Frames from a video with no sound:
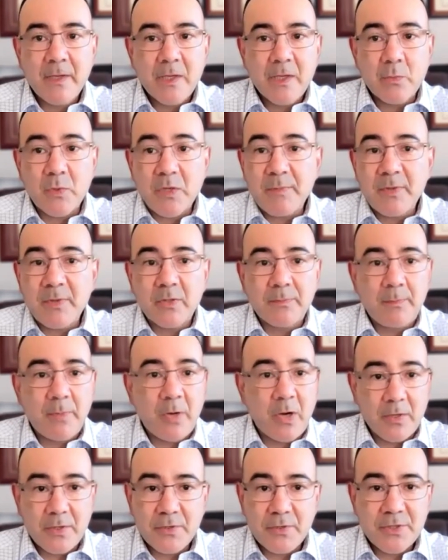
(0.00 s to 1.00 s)
We build
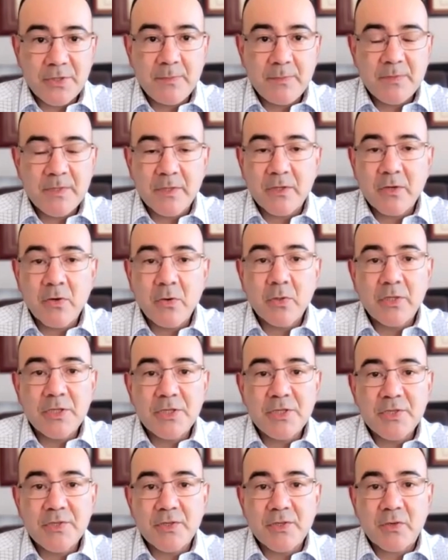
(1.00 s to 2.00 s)
partnerships and
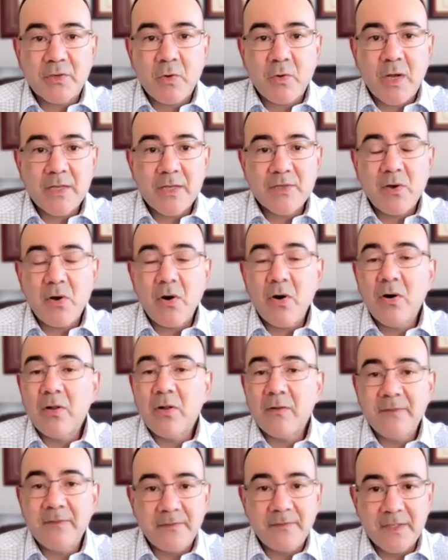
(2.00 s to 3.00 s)
coalitions across
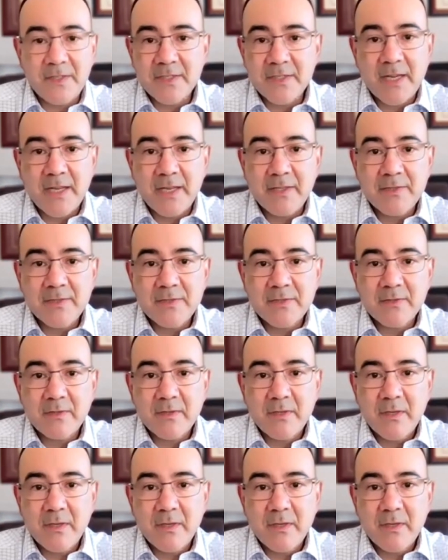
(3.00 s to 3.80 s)
all 50 states.